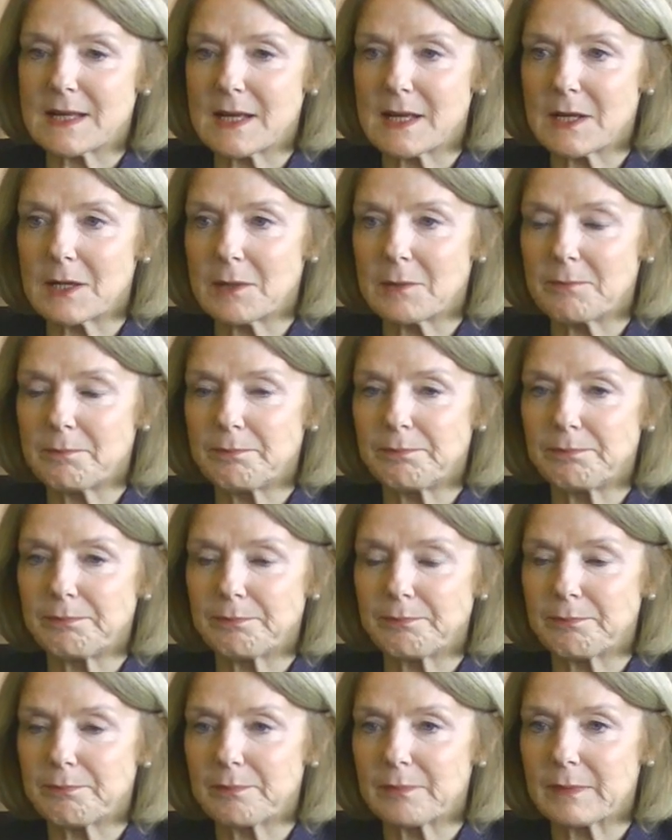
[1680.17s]
Um,
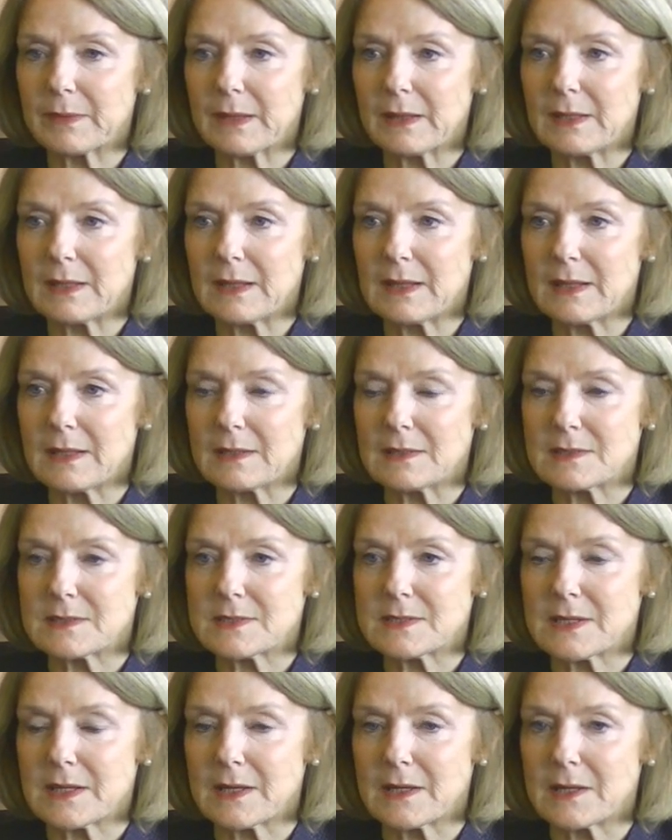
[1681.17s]

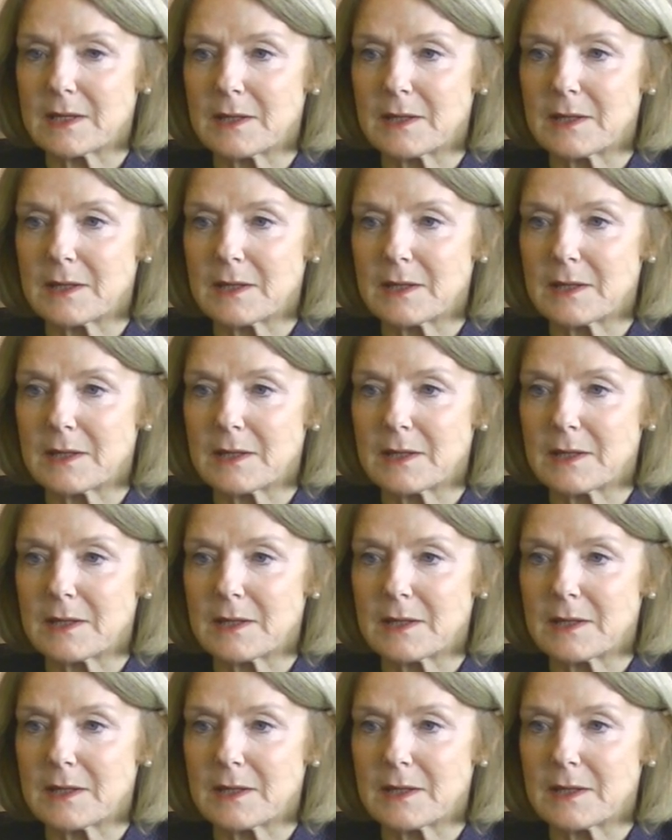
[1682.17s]
is uh,